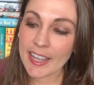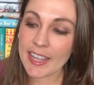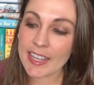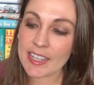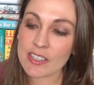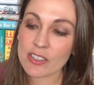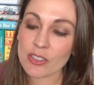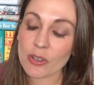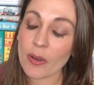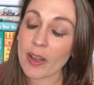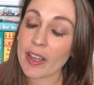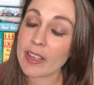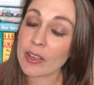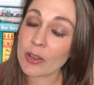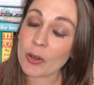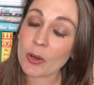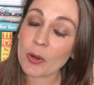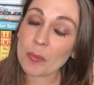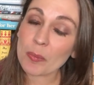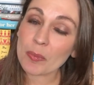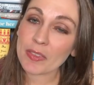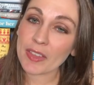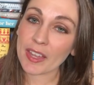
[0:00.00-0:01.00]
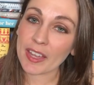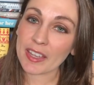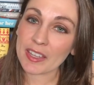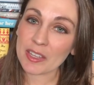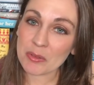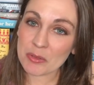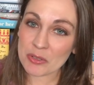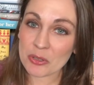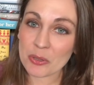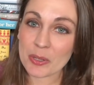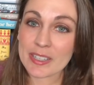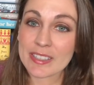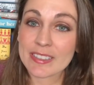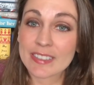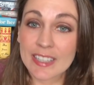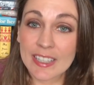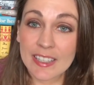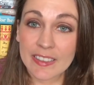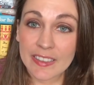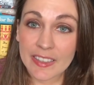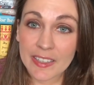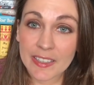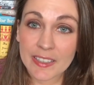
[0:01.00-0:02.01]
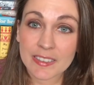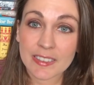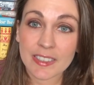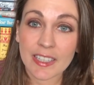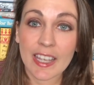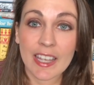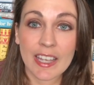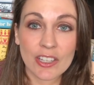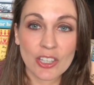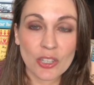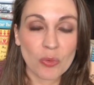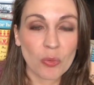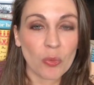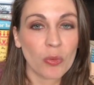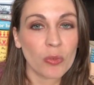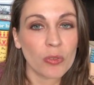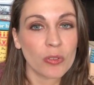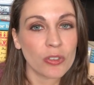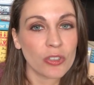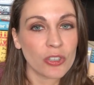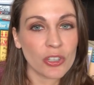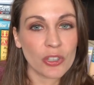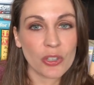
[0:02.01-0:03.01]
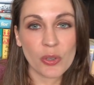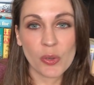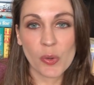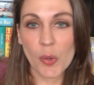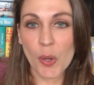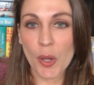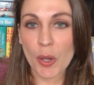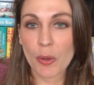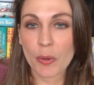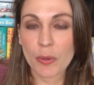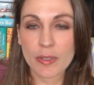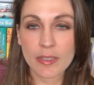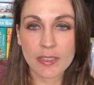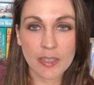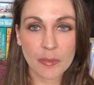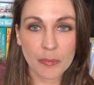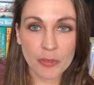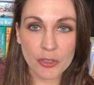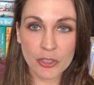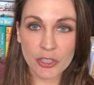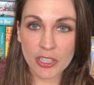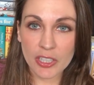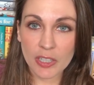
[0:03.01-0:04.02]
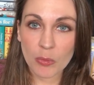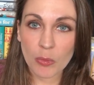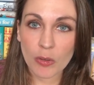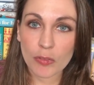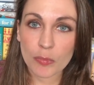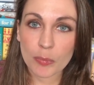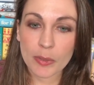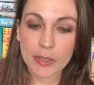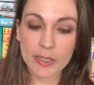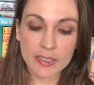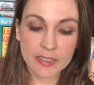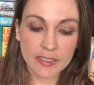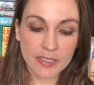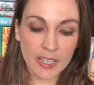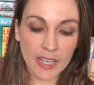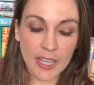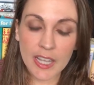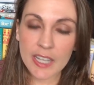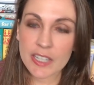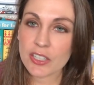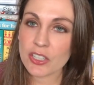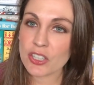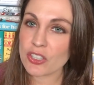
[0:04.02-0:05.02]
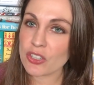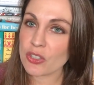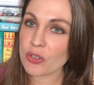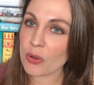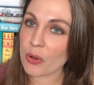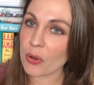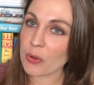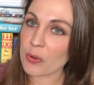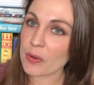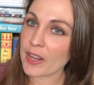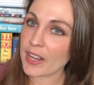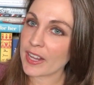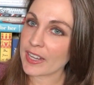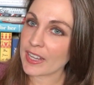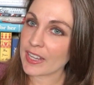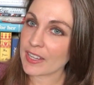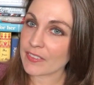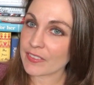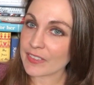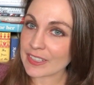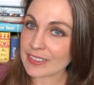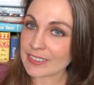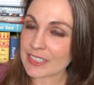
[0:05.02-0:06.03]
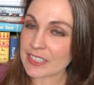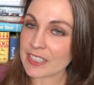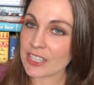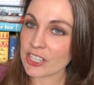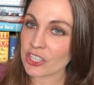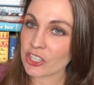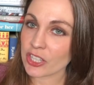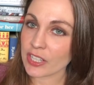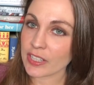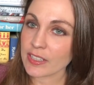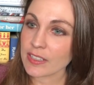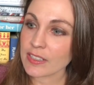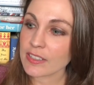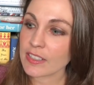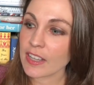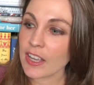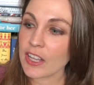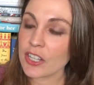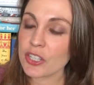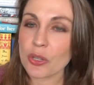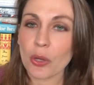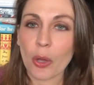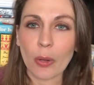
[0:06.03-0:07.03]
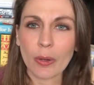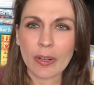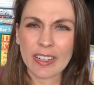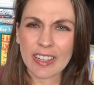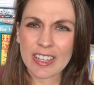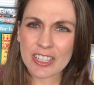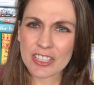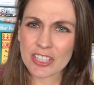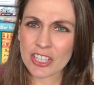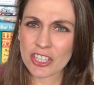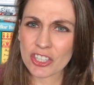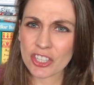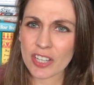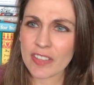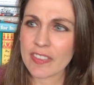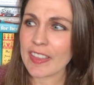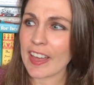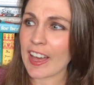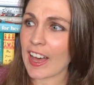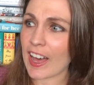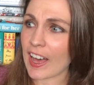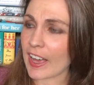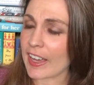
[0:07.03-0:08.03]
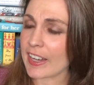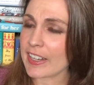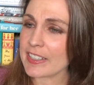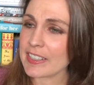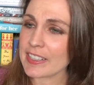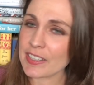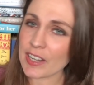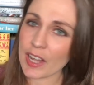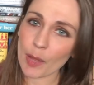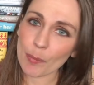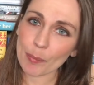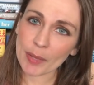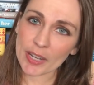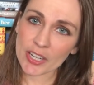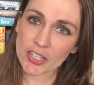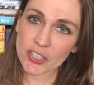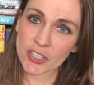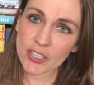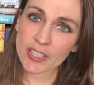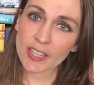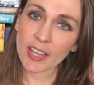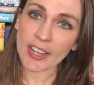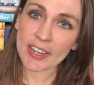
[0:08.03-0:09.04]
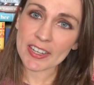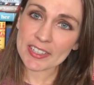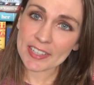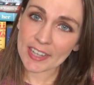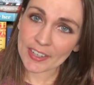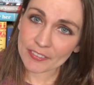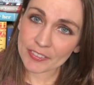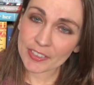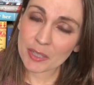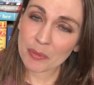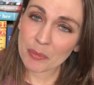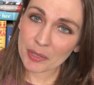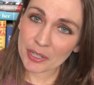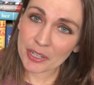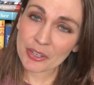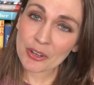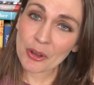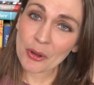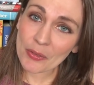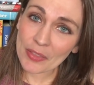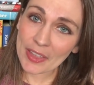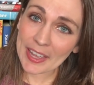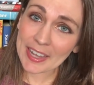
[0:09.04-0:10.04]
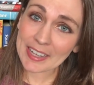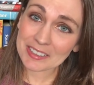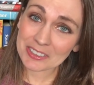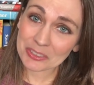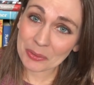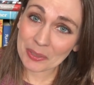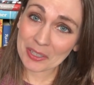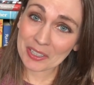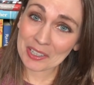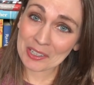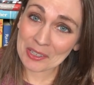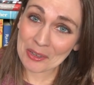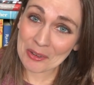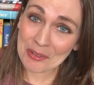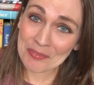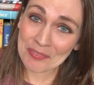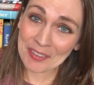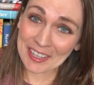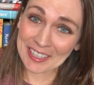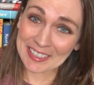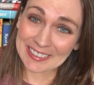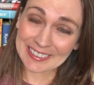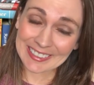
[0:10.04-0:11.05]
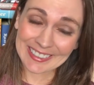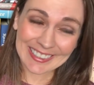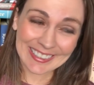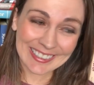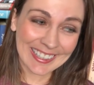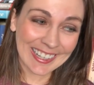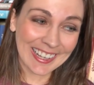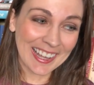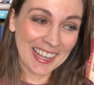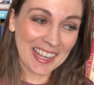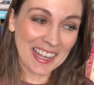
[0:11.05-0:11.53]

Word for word: And so I hope that you enjoyed seeing these. Do you own some Virginia Woolf books? Did you own any of these editions? Do you own an edition that I did not mention? I definitely want to know that so I can go find it.